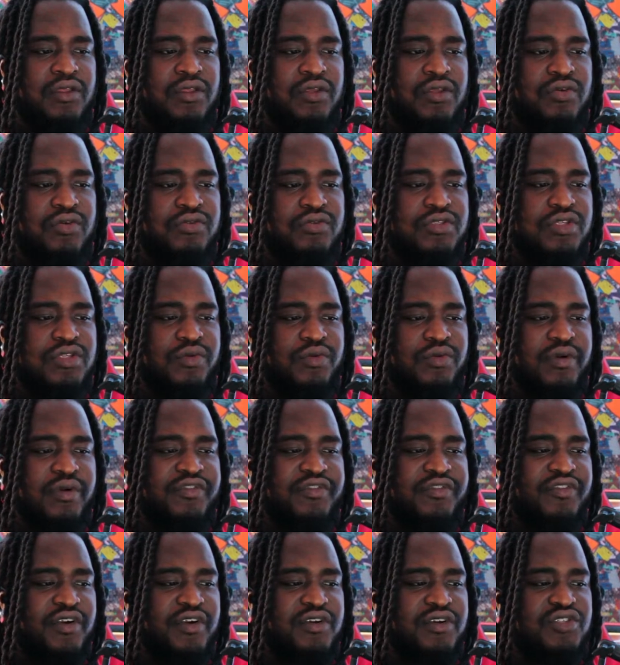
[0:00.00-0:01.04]
used to
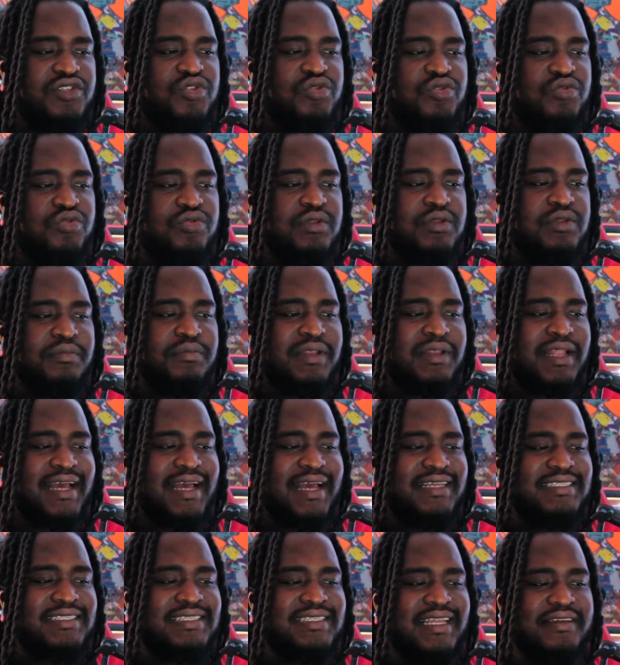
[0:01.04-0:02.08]
refer to the
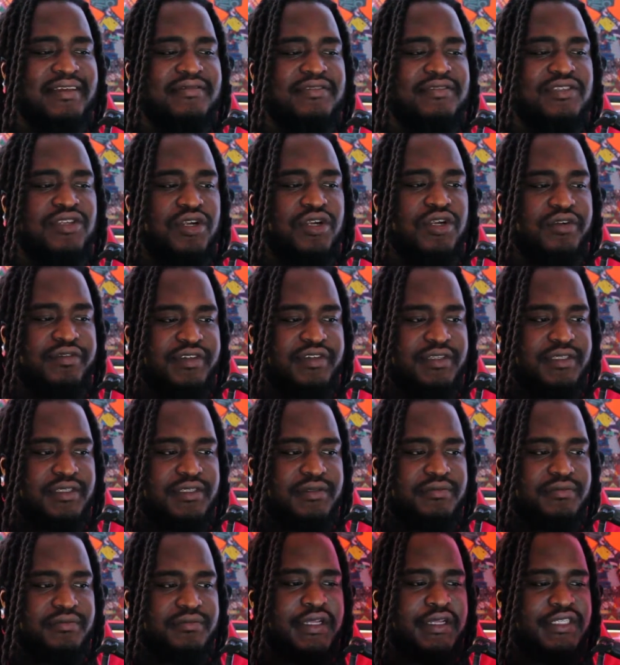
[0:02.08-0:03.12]
black slave
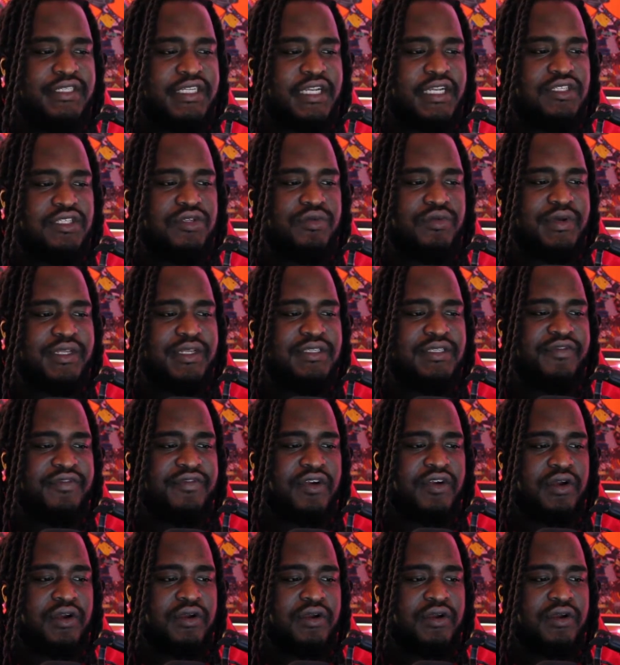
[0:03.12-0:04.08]
servant. The Jesuits